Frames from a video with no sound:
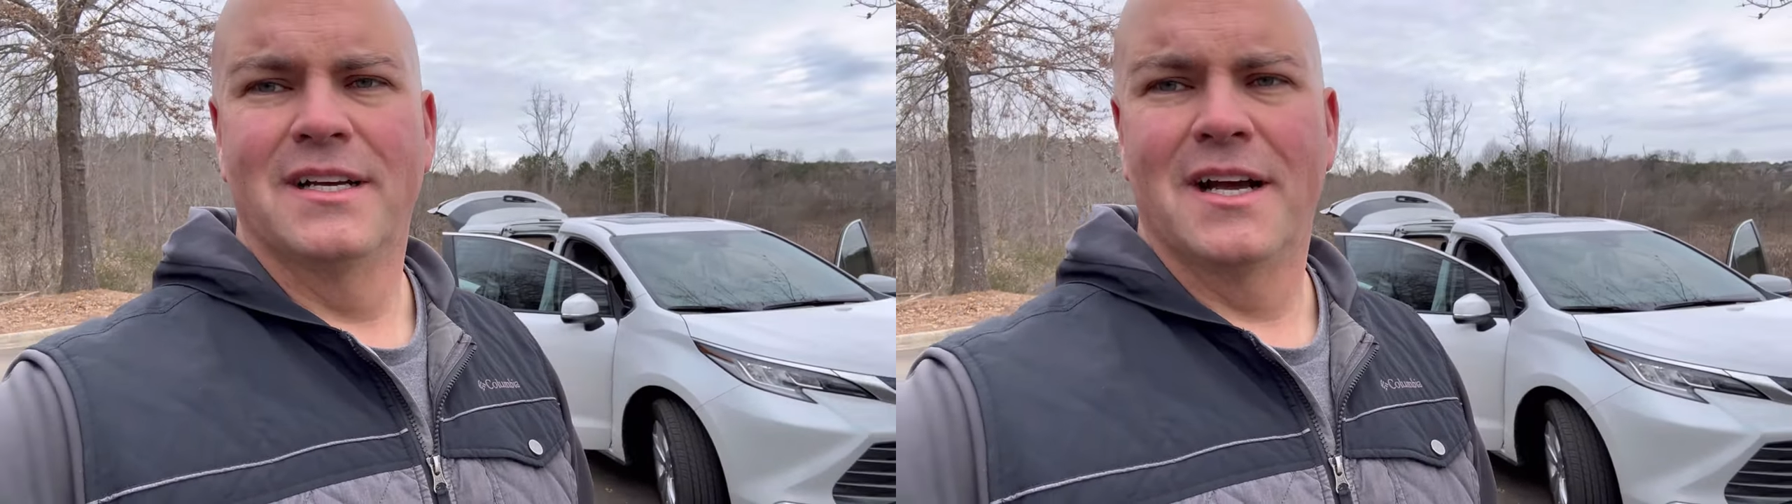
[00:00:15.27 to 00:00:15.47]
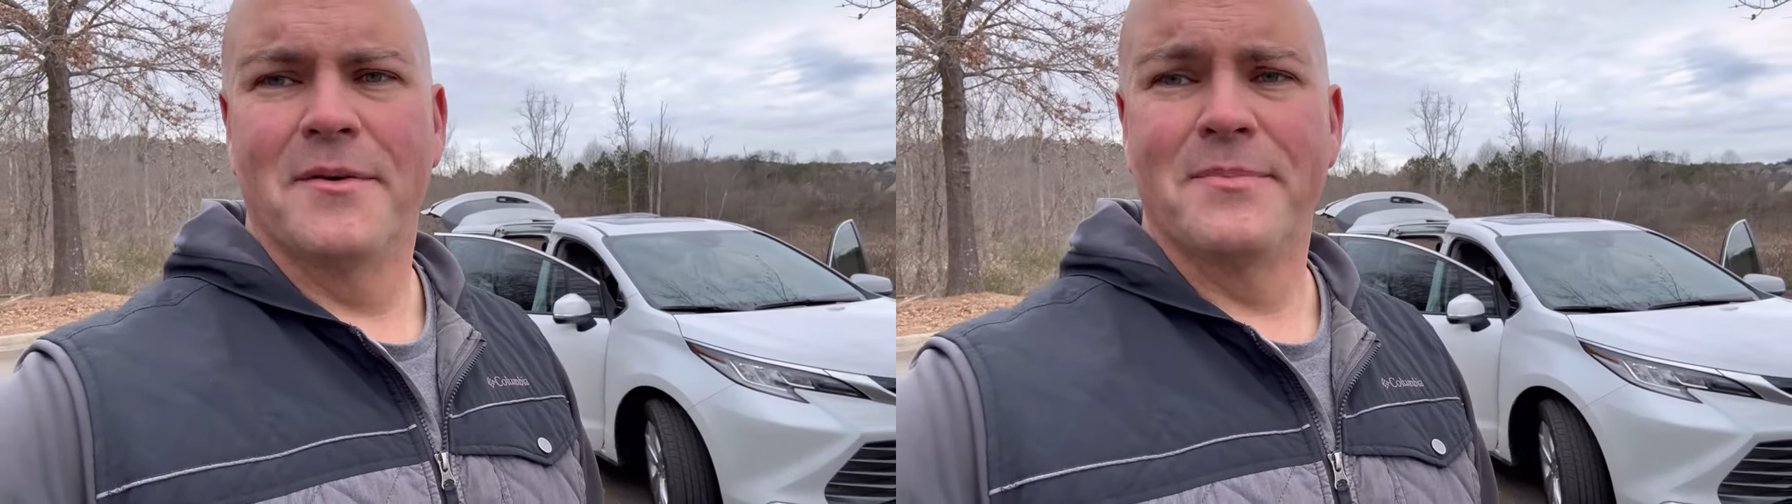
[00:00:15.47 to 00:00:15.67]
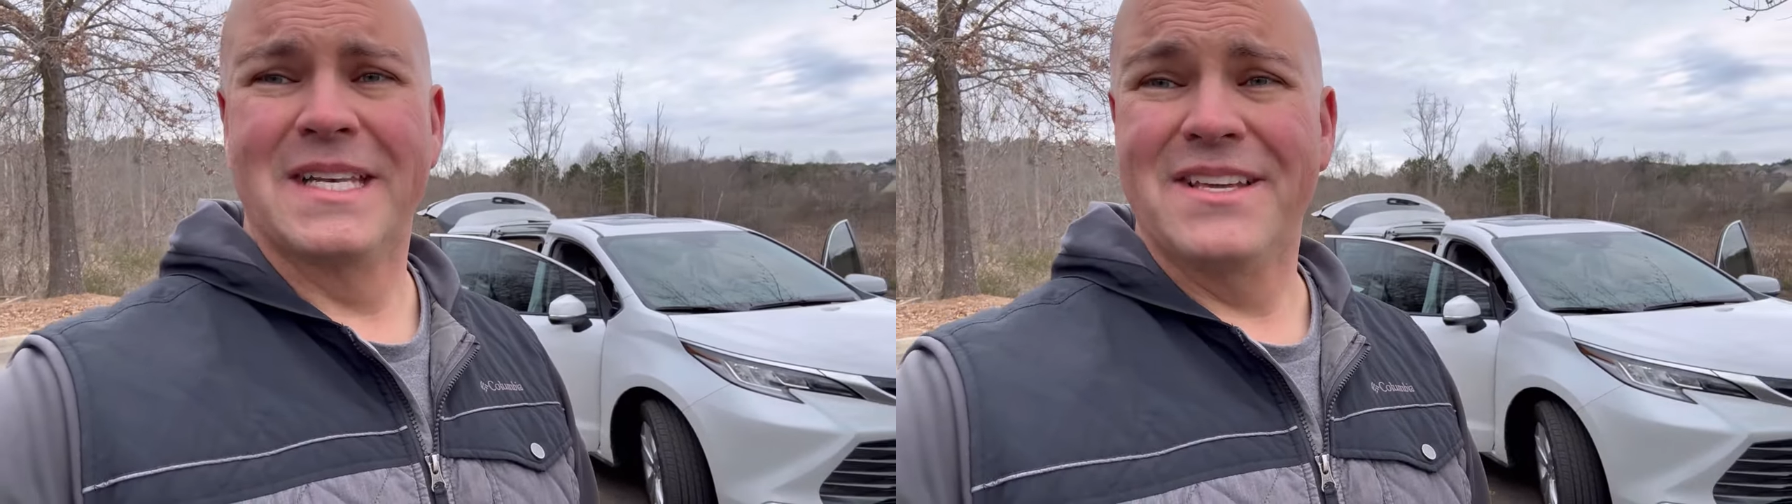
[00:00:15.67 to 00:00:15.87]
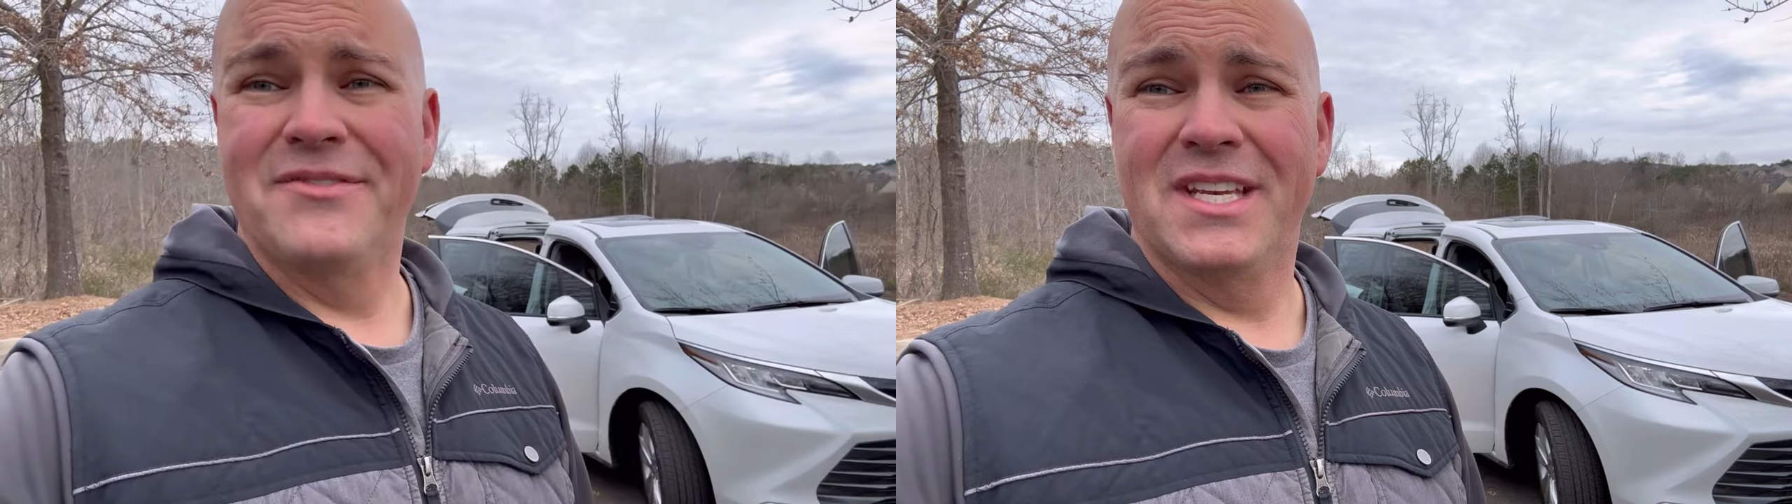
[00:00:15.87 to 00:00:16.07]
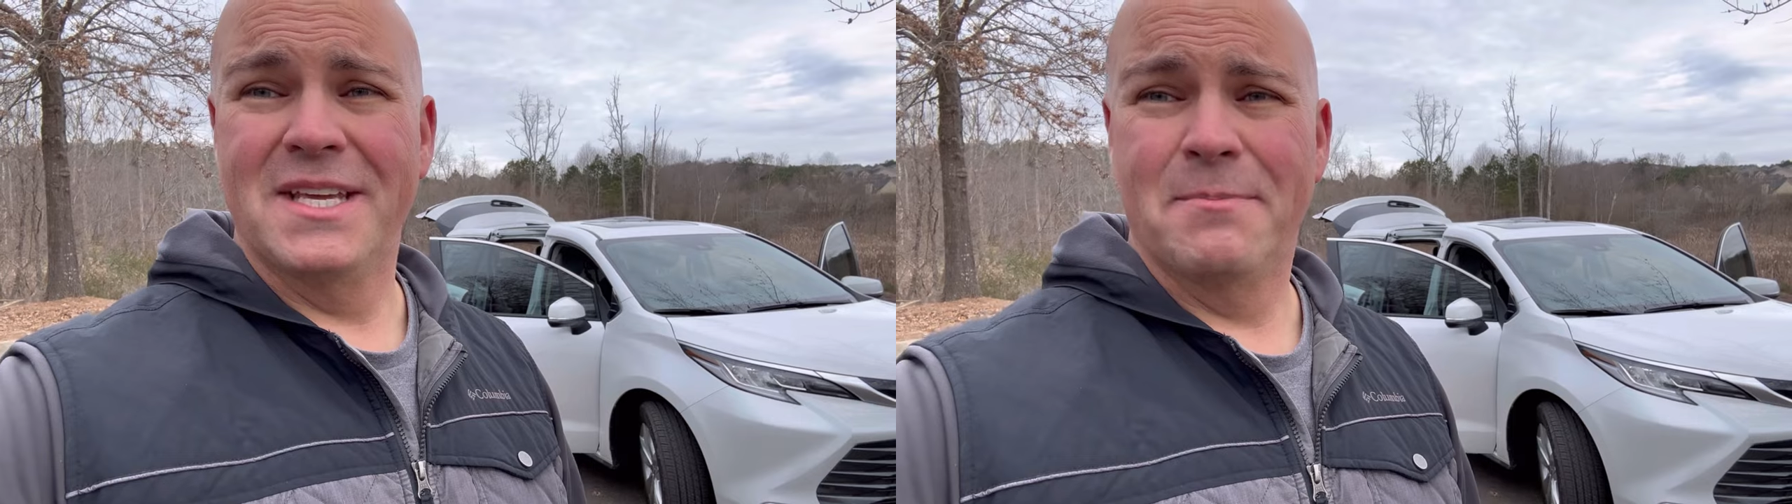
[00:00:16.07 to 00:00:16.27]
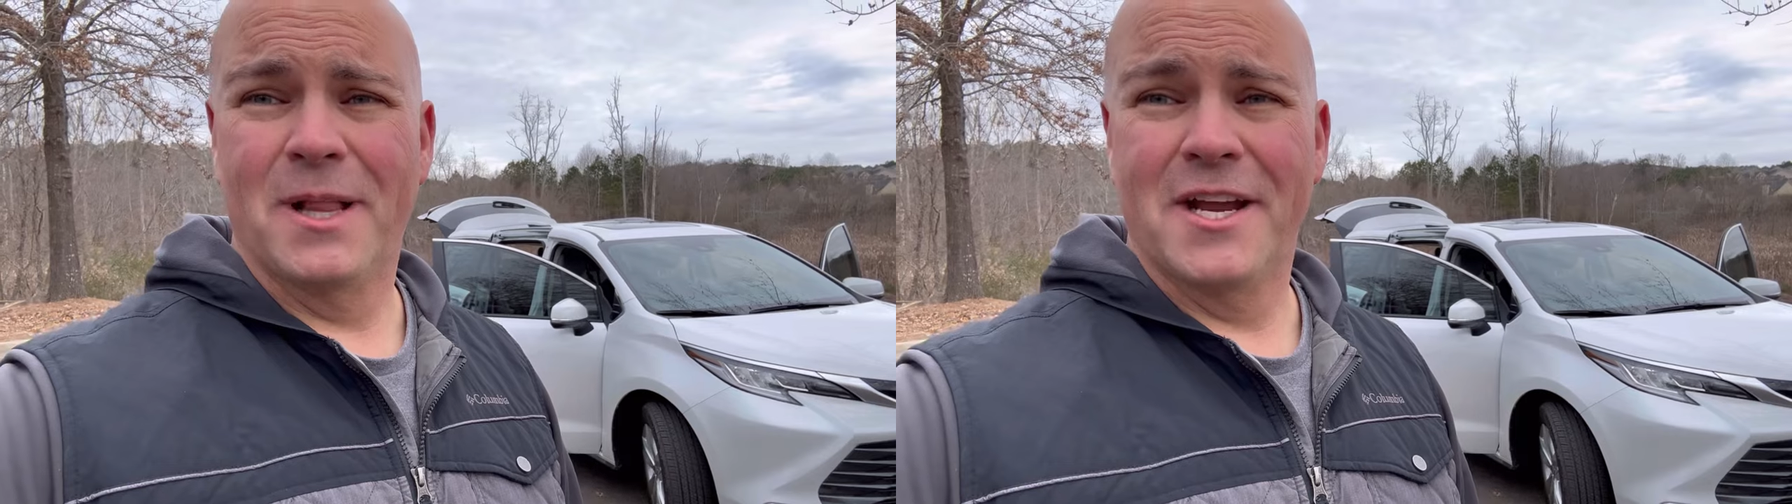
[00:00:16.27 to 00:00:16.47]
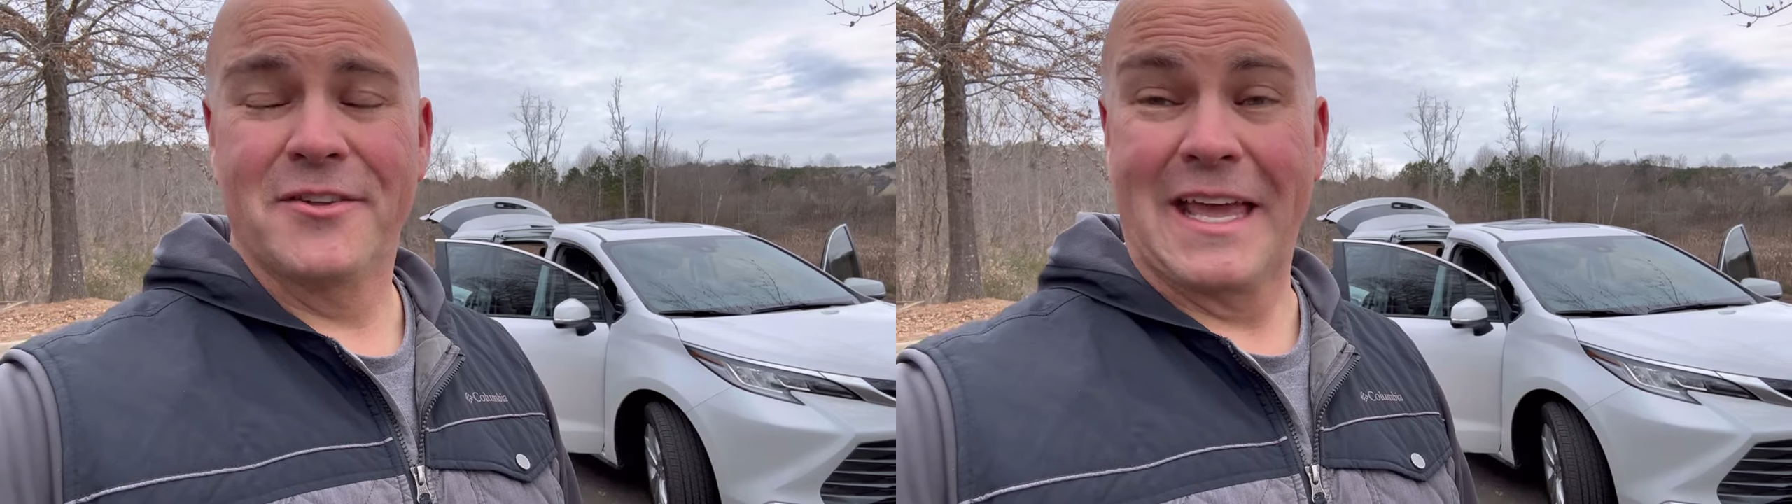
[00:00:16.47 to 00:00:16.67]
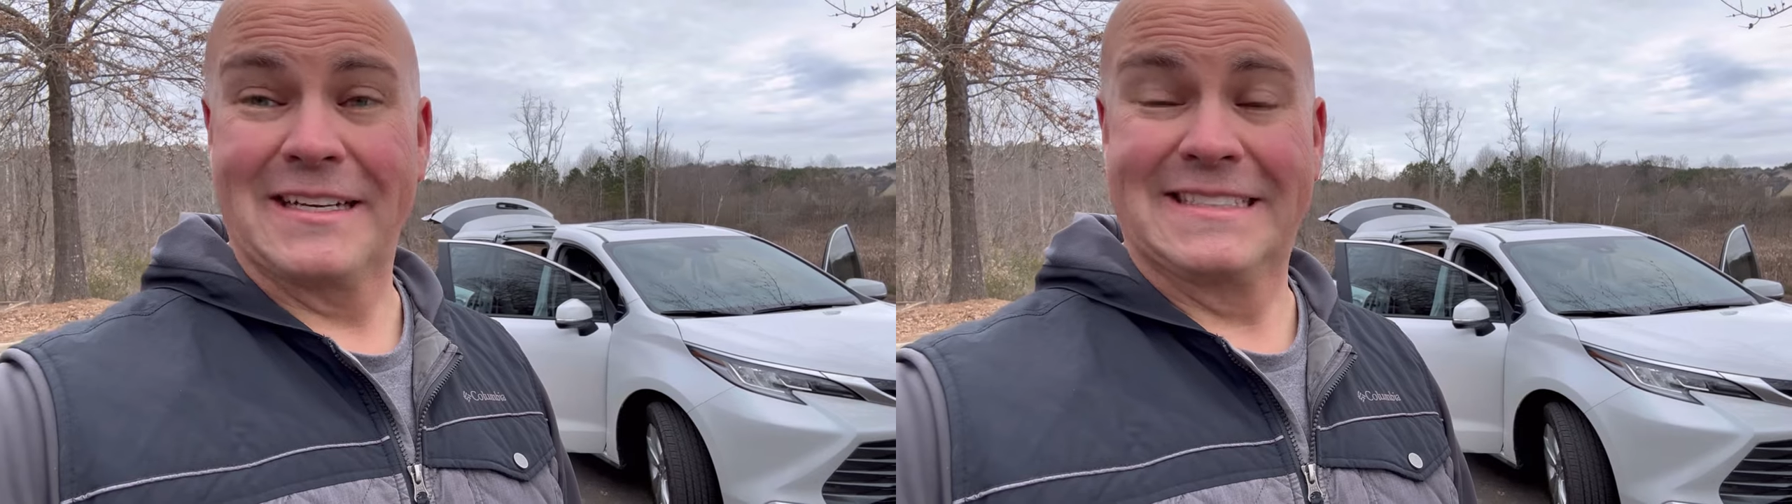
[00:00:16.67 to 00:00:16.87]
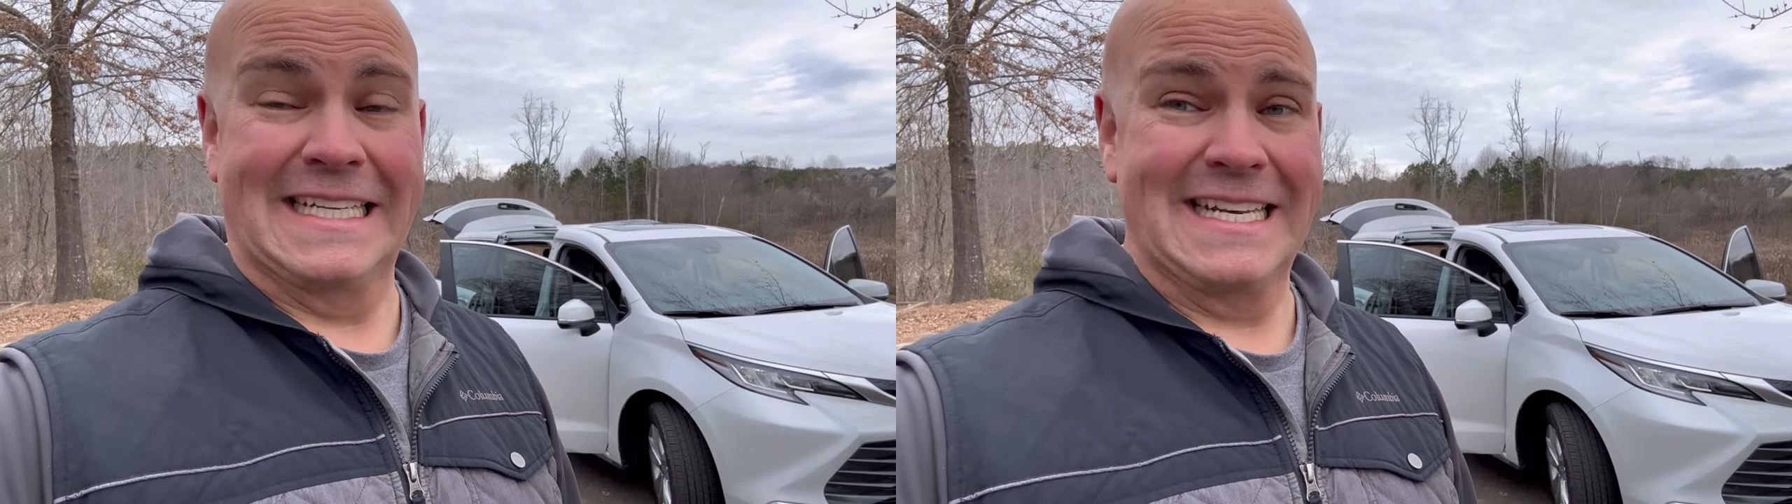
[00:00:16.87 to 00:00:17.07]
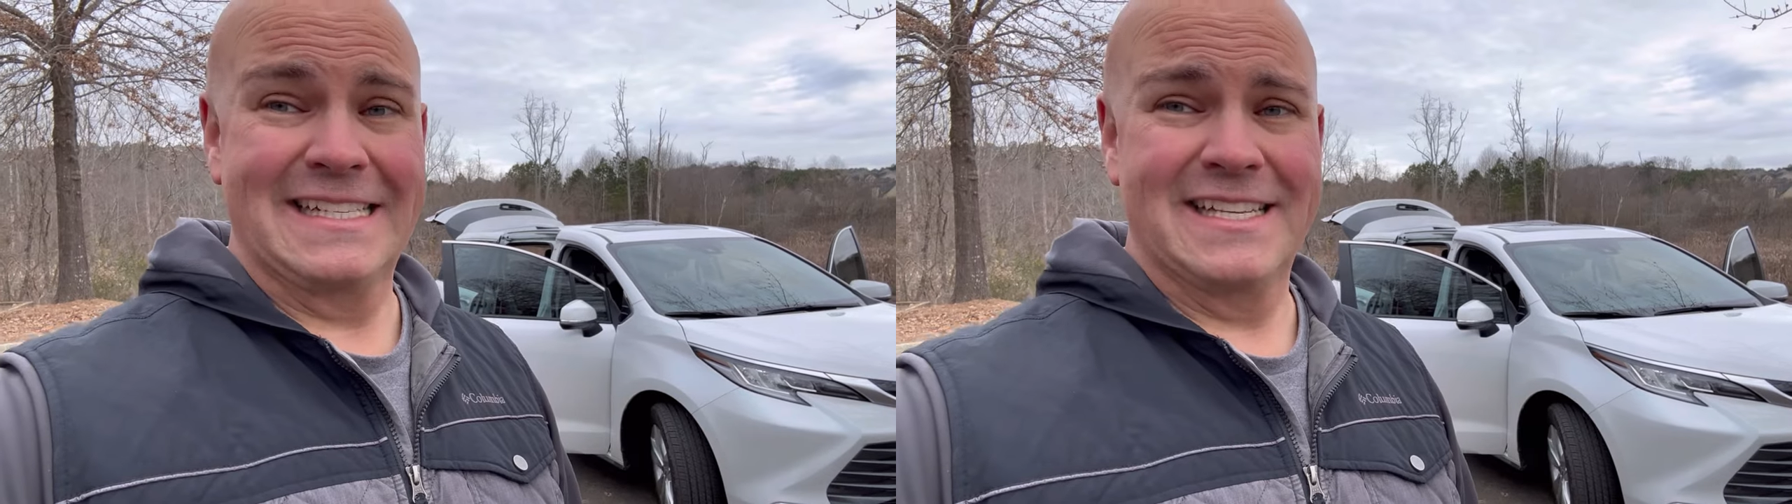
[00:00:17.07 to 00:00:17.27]
um, the DVD player that
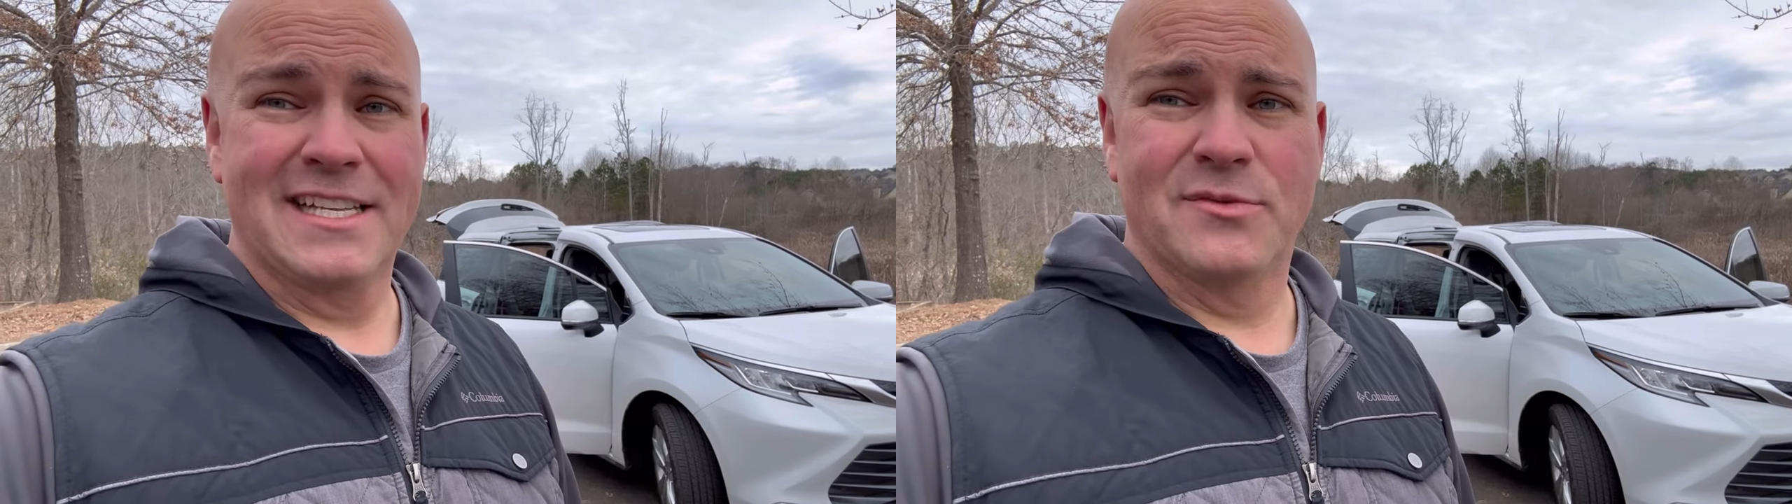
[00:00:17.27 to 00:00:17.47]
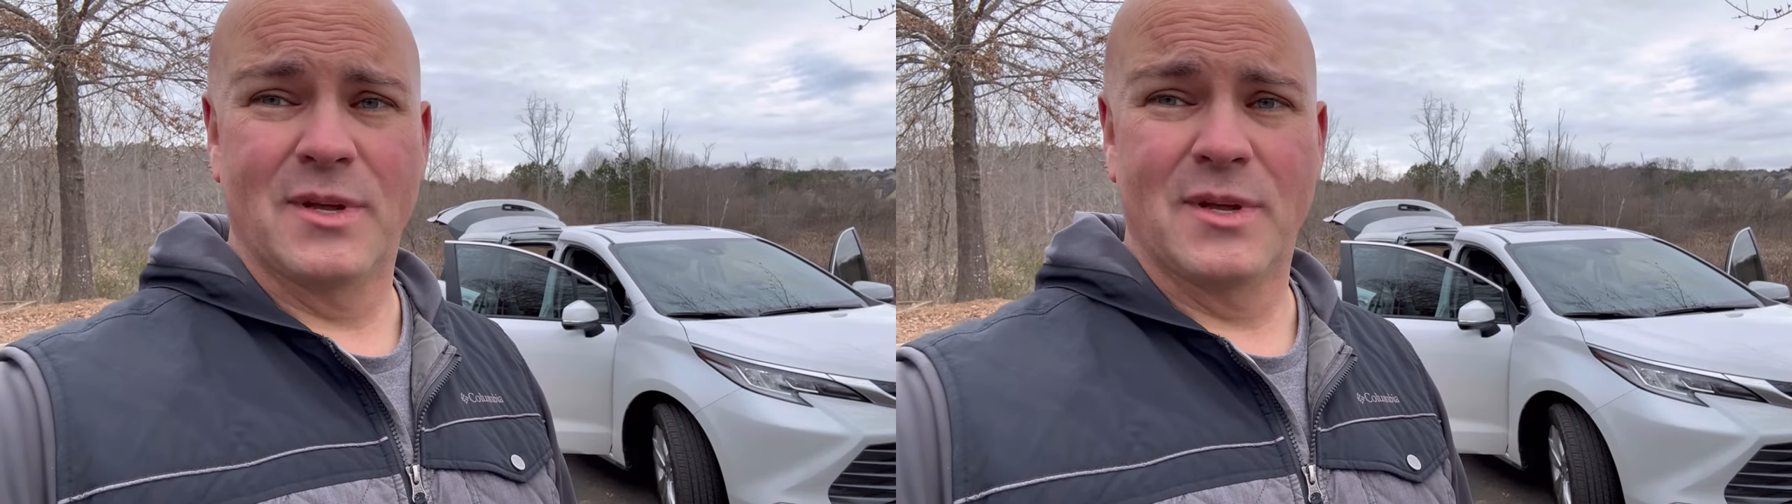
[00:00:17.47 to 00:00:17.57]
didn't exist.